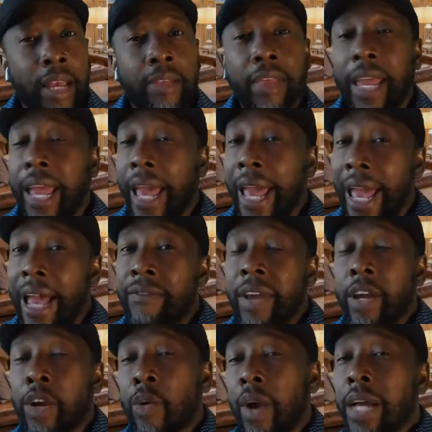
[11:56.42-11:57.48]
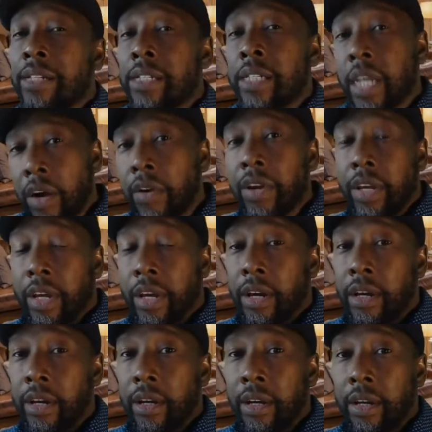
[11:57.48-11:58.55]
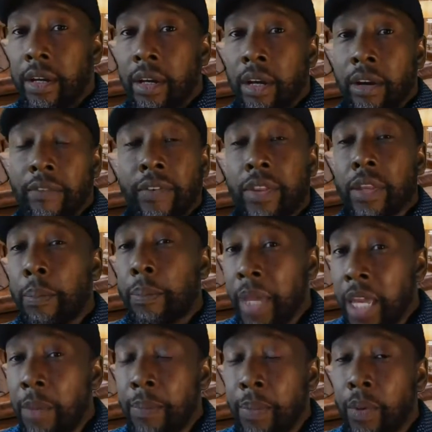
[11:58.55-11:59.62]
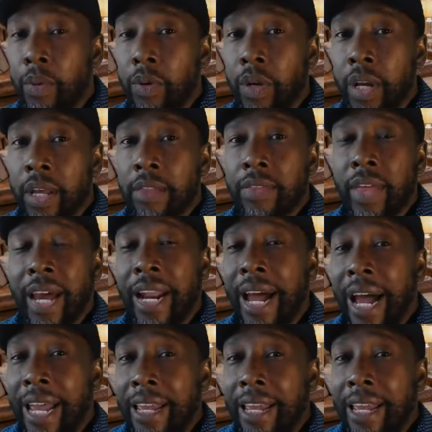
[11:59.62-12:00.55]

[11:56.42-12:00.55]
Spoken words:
They have a criteria for the people that I